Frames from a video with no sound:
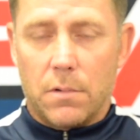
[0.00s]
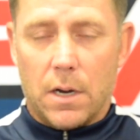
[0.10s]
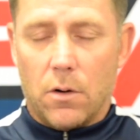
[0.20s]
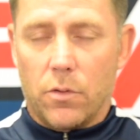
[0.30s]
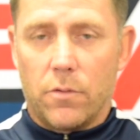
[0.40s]

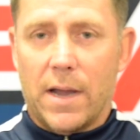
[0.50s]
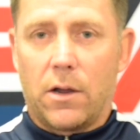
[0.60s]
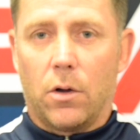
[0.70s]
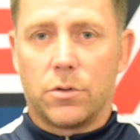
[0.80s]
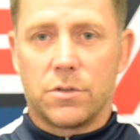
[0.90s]
I know the
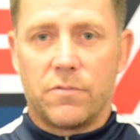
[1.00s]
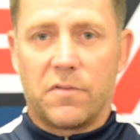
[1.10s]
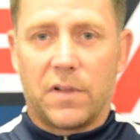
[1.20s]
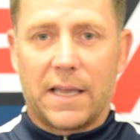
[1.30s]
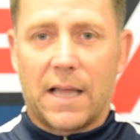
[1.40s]
record doesn't
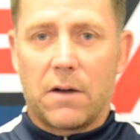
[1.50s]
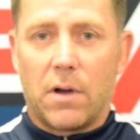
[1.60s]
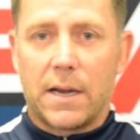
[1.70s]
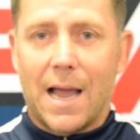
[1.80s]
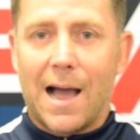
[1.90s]
reflect that
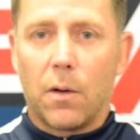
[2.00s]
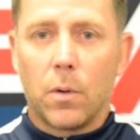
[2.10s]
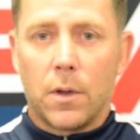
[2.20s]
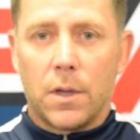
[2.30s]
right now,